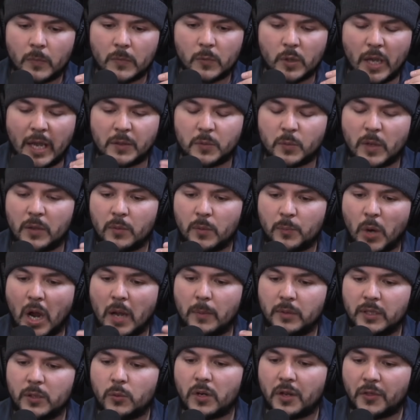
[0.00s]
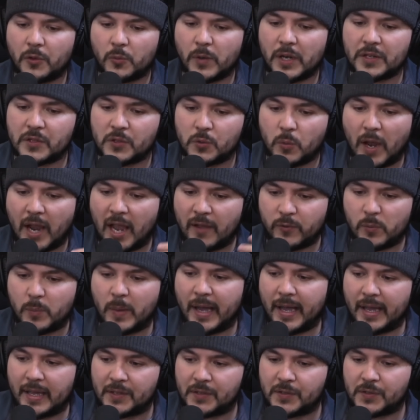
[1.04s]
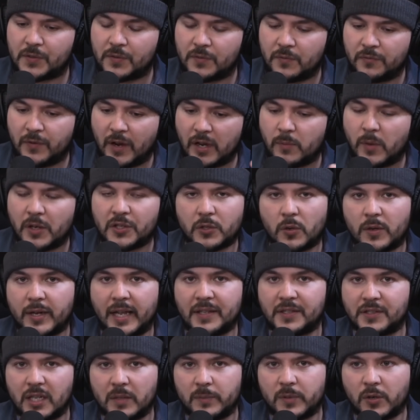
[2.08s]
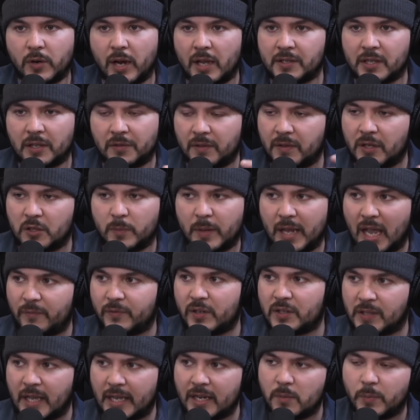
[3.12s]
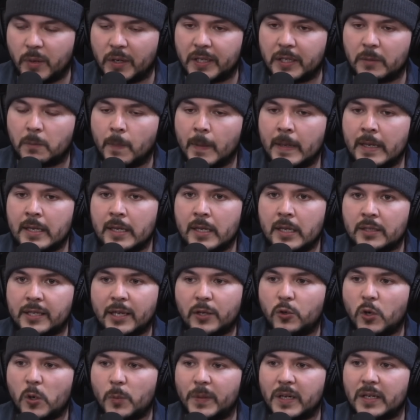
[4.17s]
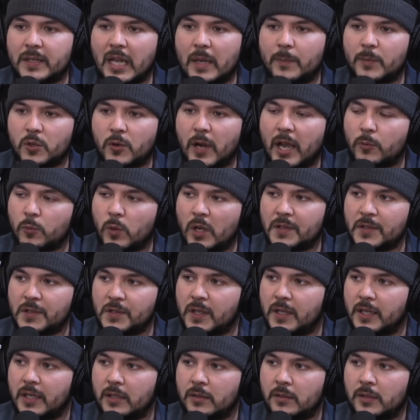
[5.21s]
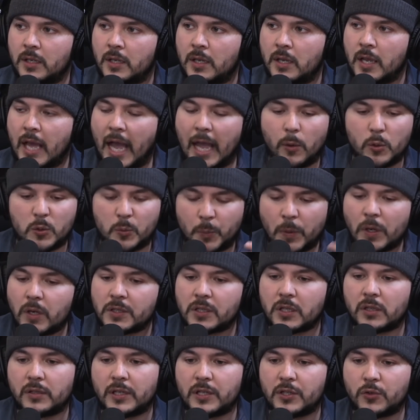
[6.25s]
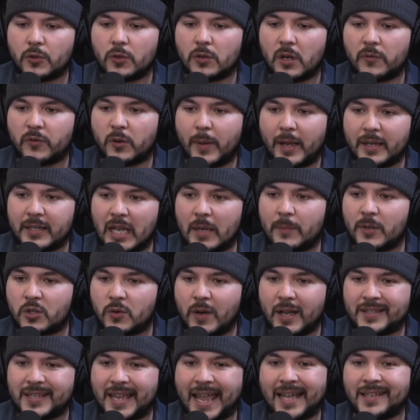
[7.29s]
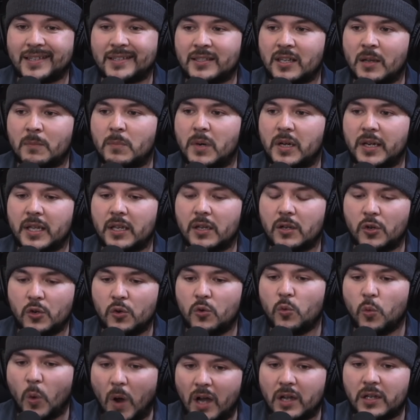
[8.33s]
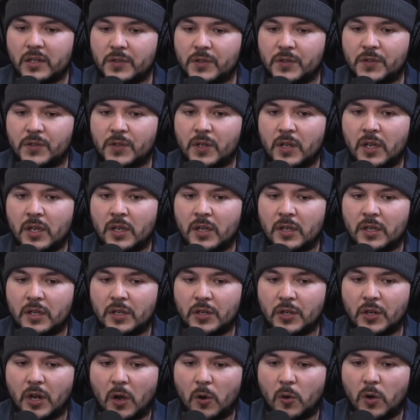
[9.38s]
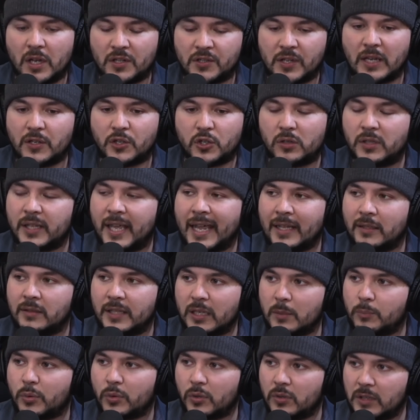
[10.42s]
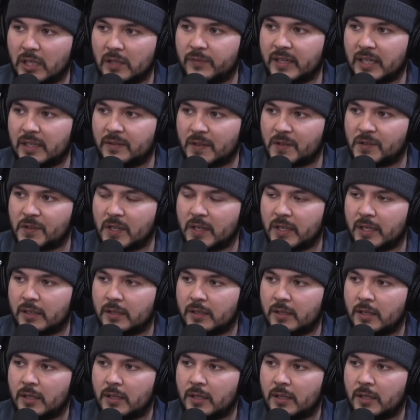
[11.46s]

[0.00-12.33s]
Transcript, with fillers: it's probably one of the reasons why I have a bias very much so against Democrats. I think it should be obvious to anybody. So I grew up in a Democrat-run city. I was personally screwed over by Democrats as somebody who was, you know, essentially a liberal living in the city.